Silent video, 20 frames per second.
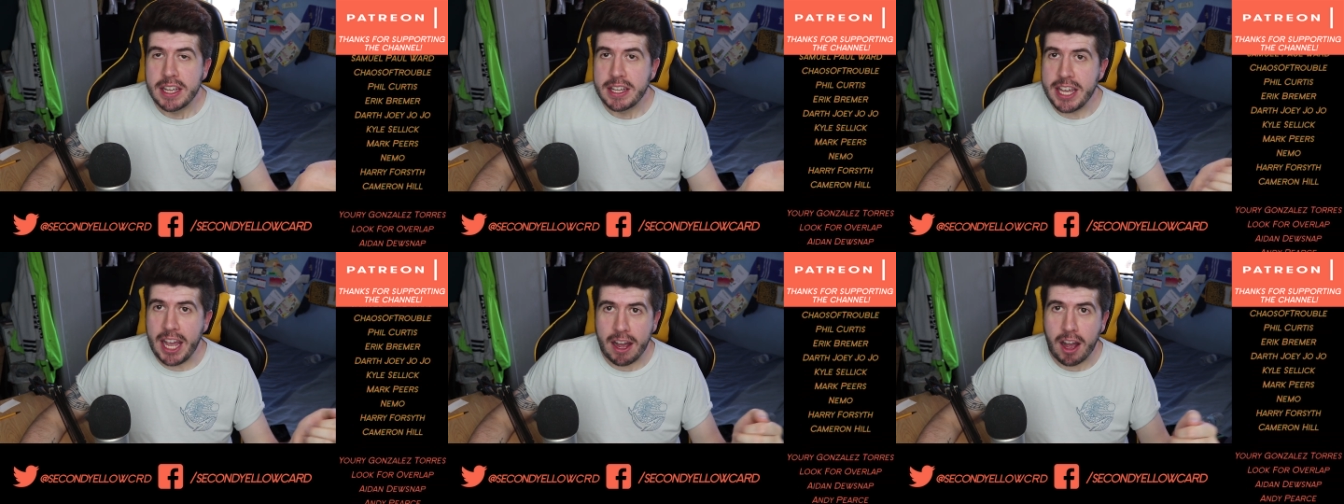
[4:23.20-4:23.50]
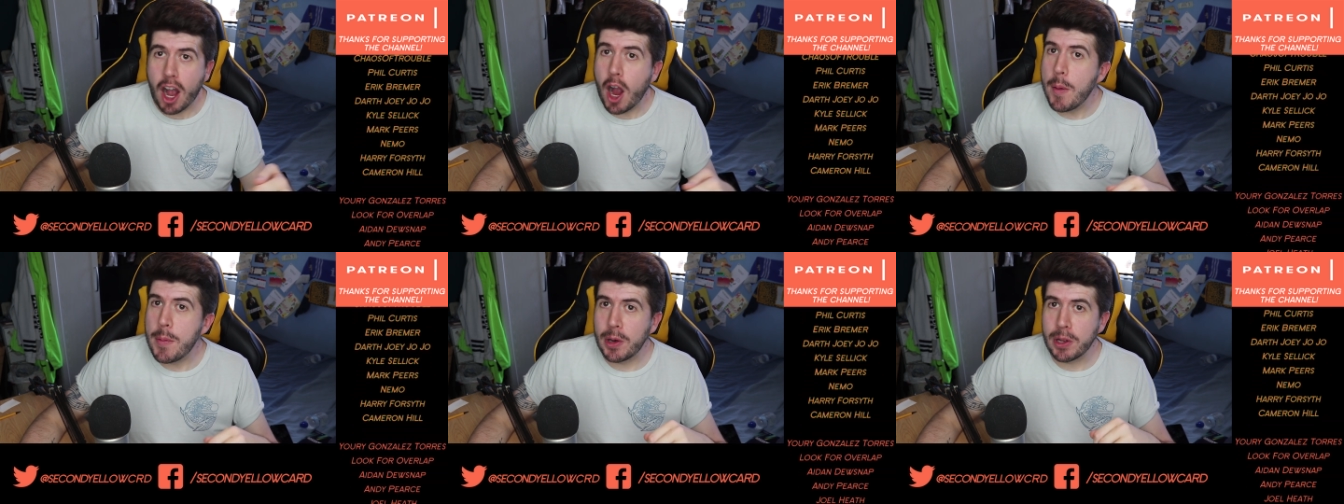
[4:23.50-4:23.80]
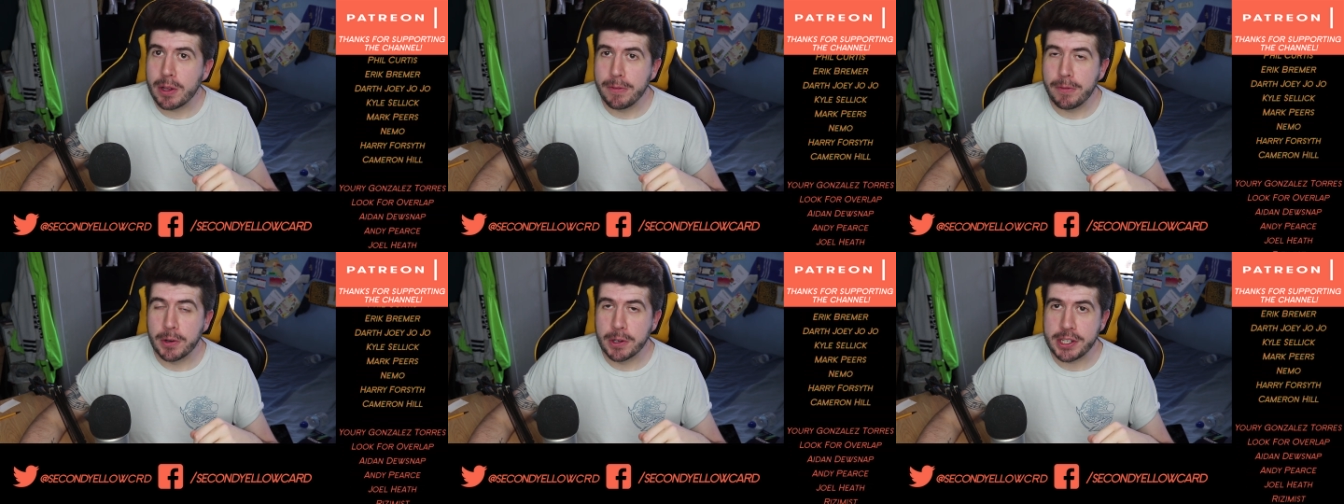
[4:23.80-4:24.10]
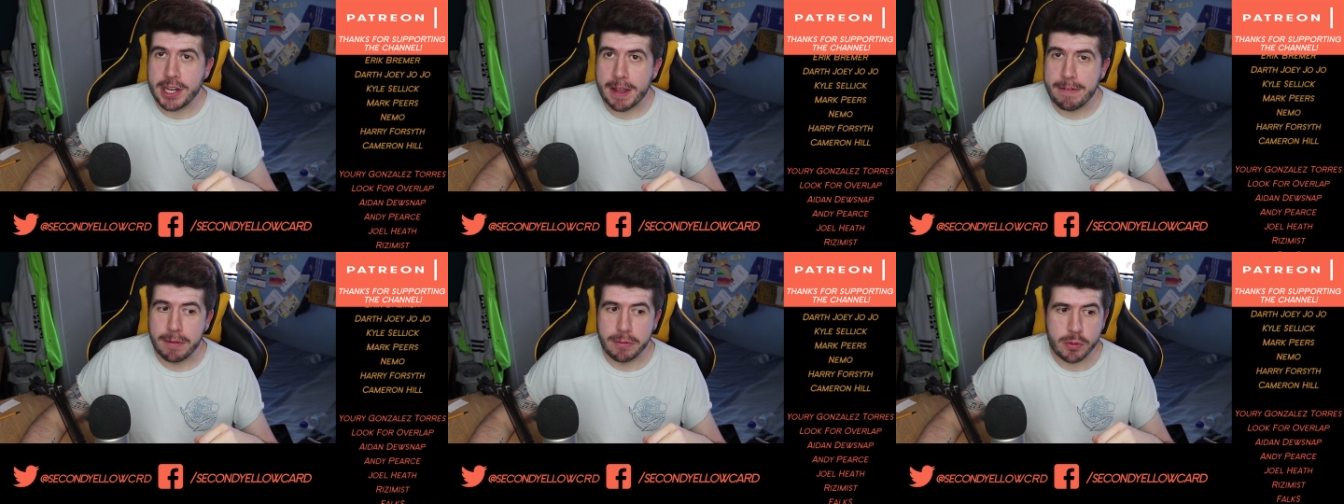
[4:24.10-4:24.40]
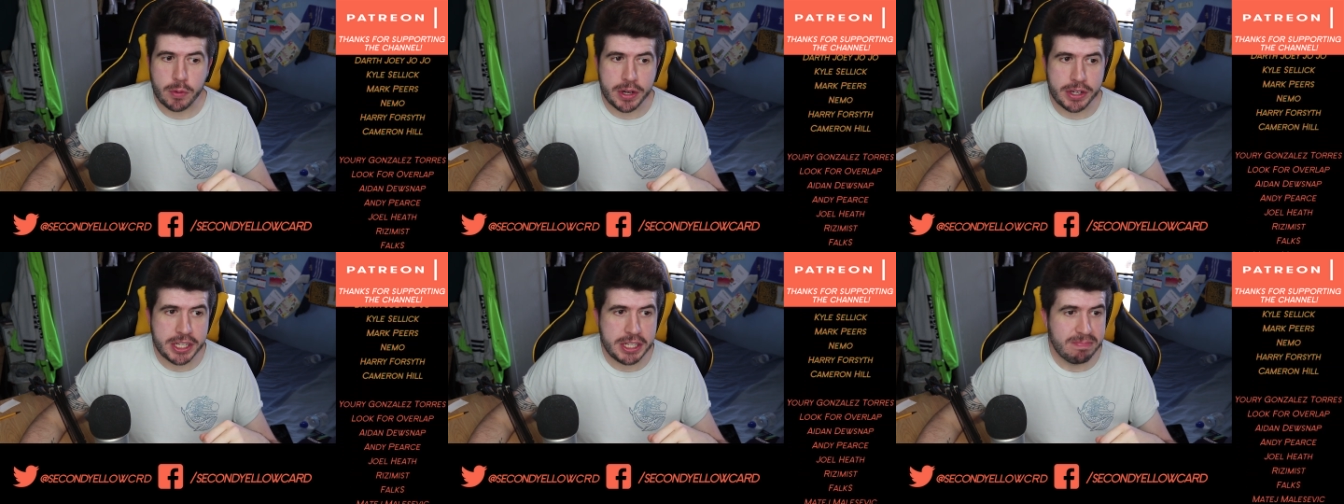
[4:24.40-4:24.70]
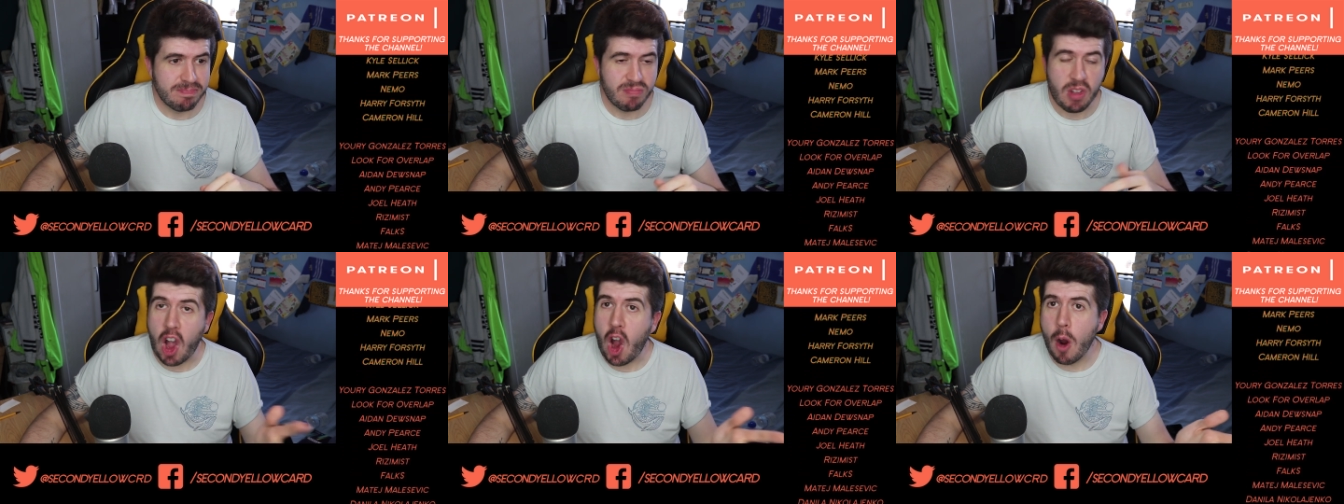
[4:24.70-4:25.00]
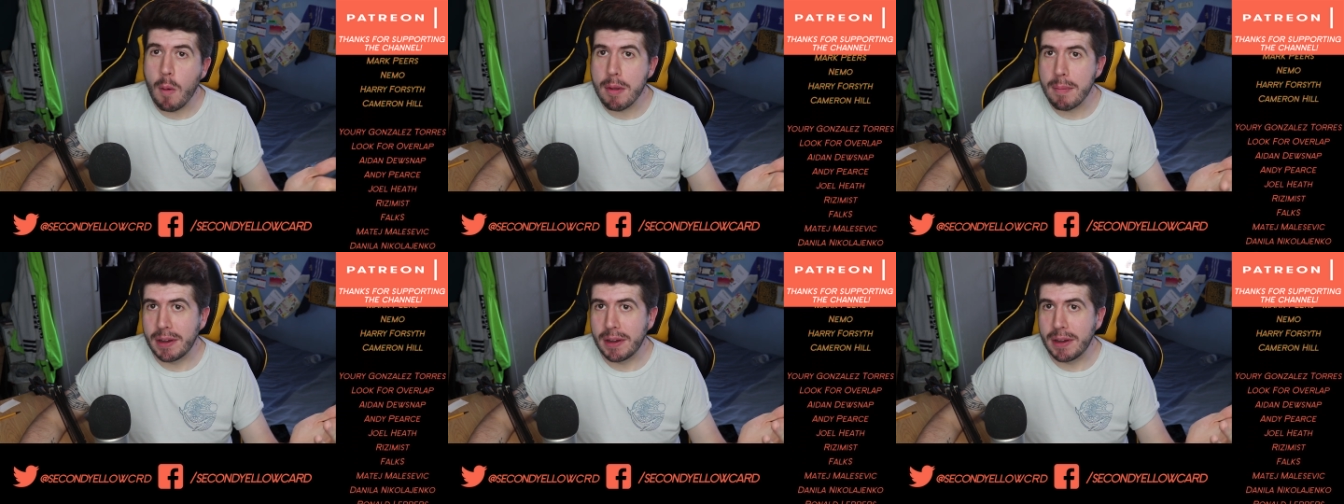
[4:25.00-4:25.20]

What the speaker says: Yeah, I hope you're looking forward to FM20. Hope